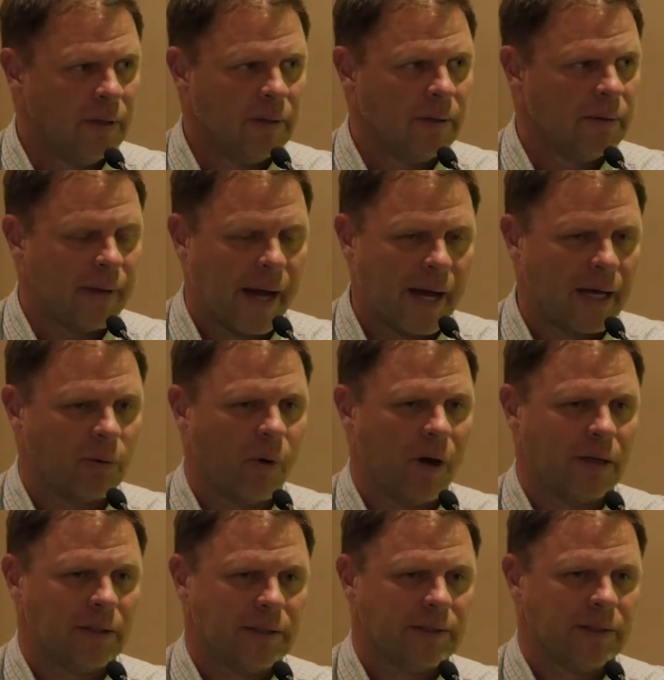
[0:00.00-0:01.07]
high
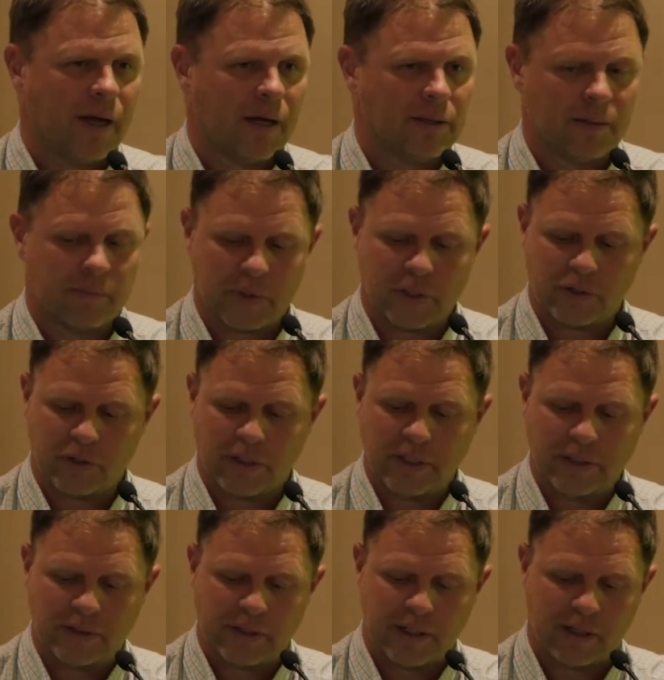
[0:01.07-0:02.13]
quality saw timber
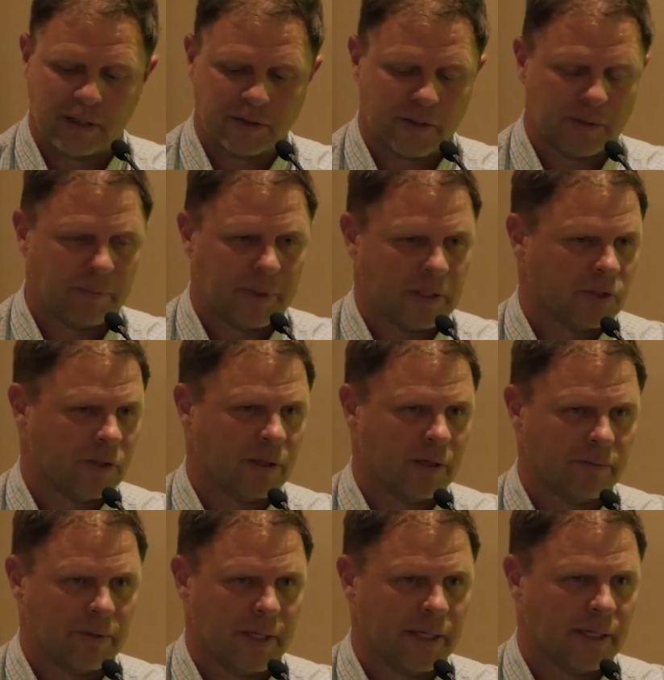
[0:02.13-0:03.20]
trees. There's a picture
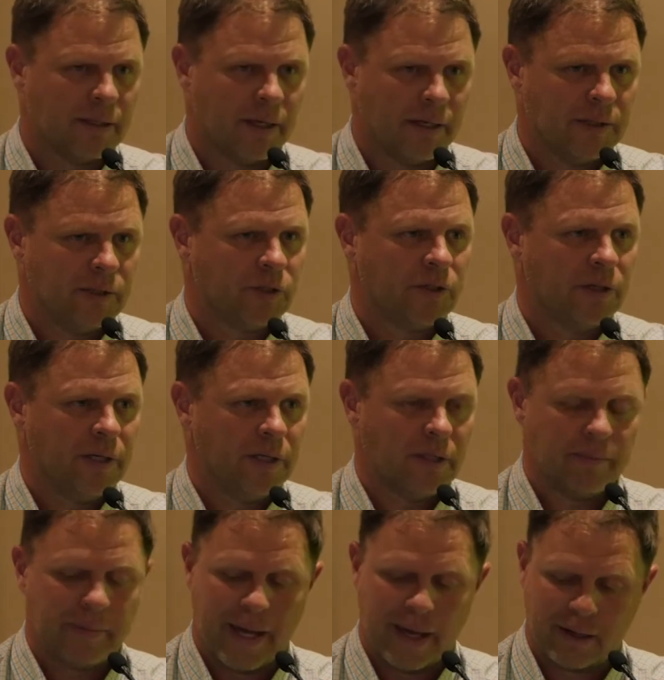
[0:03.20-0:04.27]
of like a nice tree in the
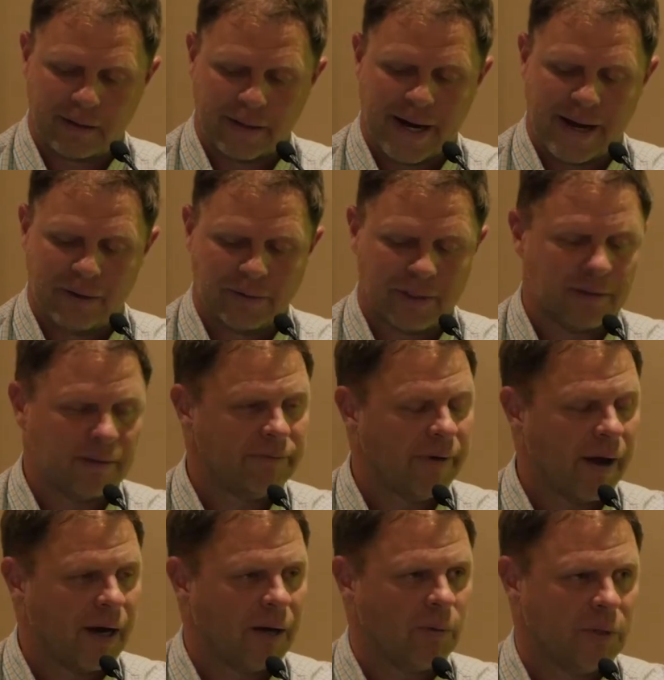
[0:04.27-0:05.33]
background and a
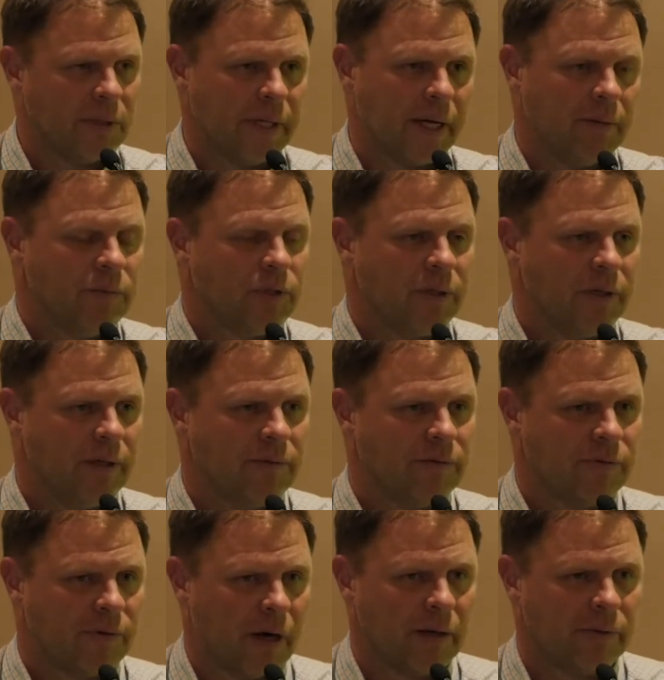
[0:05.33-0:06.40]
firewood type tree in
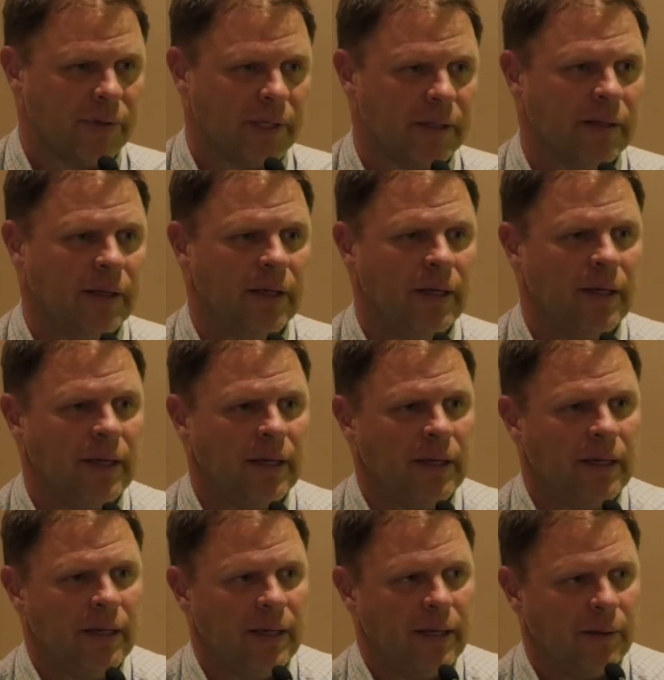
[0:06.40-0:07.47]
front of it.
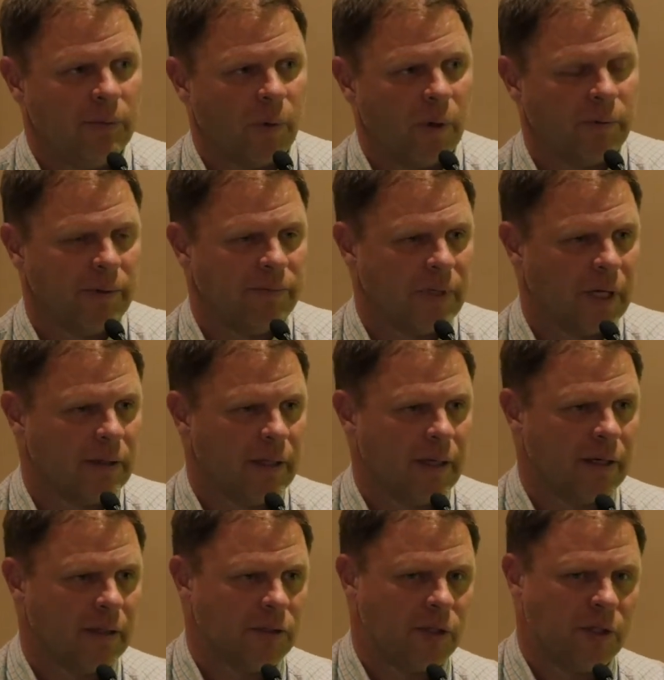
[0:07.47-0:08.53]
And what we've done
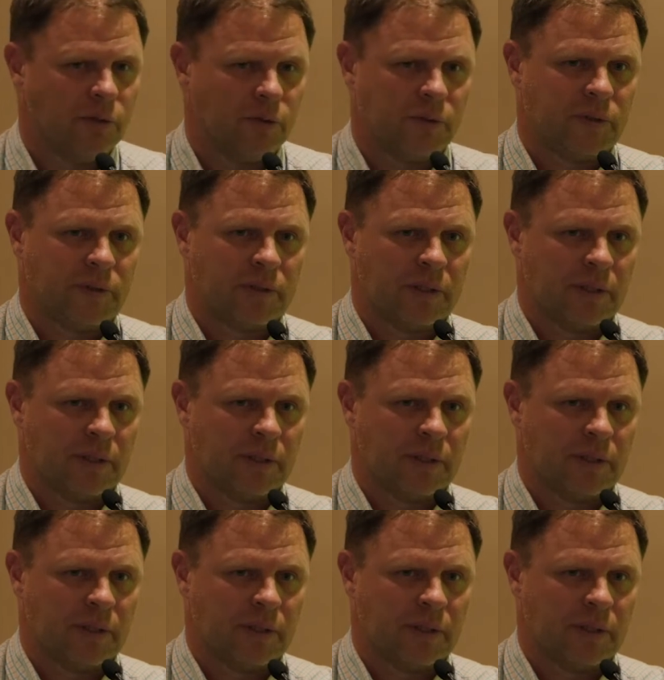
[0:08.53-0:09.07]
there is use